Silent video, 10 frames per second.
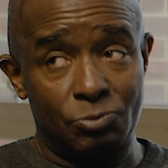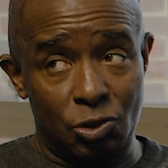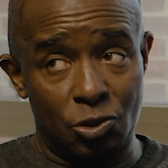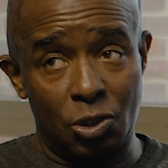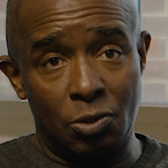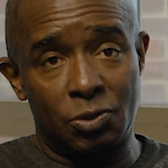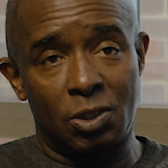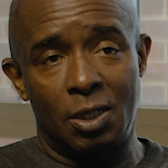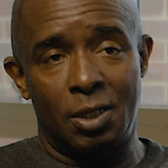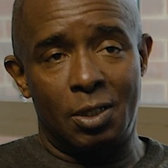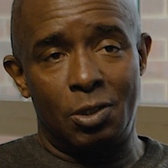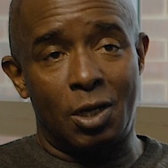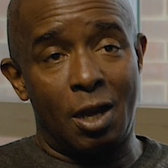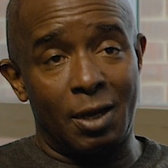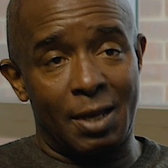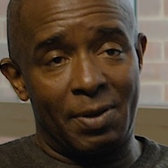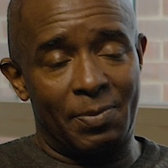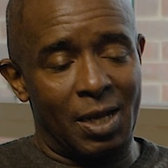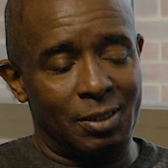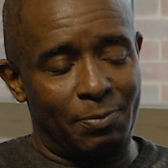queues. You can't get
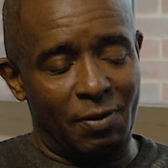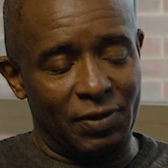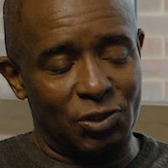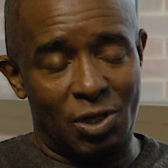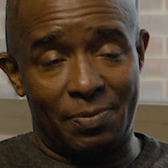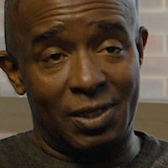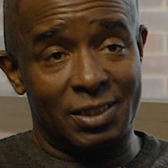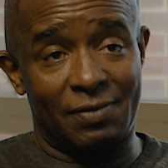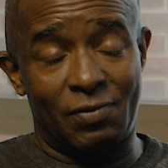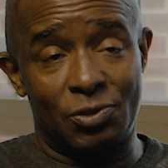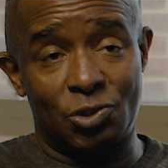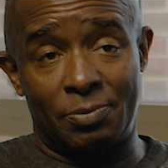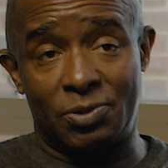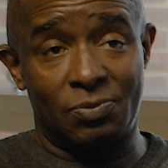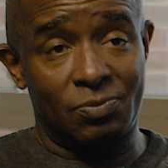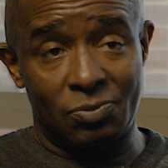people out of the poverty trap unless they've got jobs.